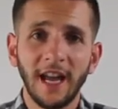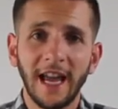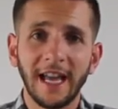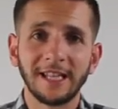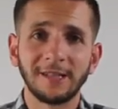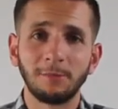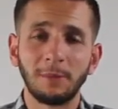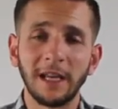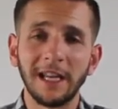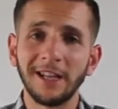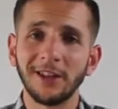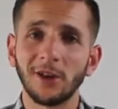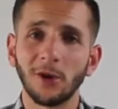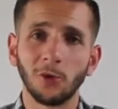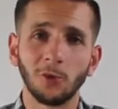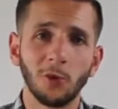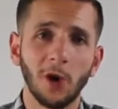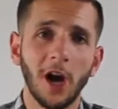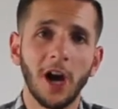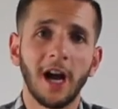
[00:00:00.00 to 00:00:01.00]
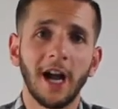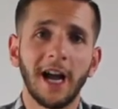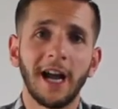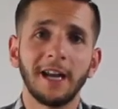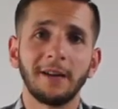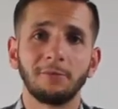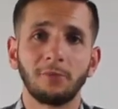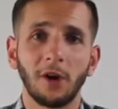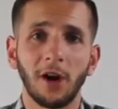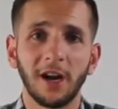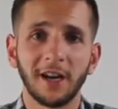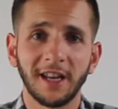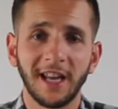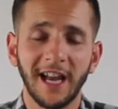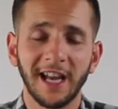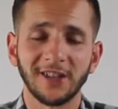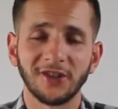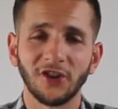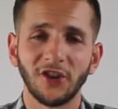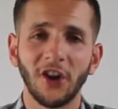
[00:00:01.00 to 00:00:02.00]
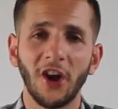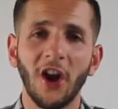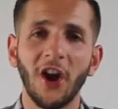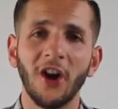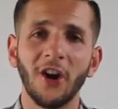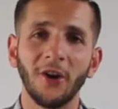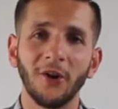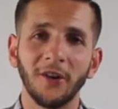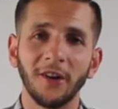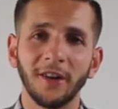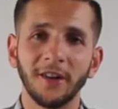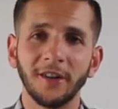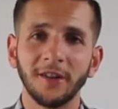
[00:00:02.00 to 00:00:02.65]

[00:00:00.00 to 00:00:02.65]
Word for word: as being the rawhide broadcaster go?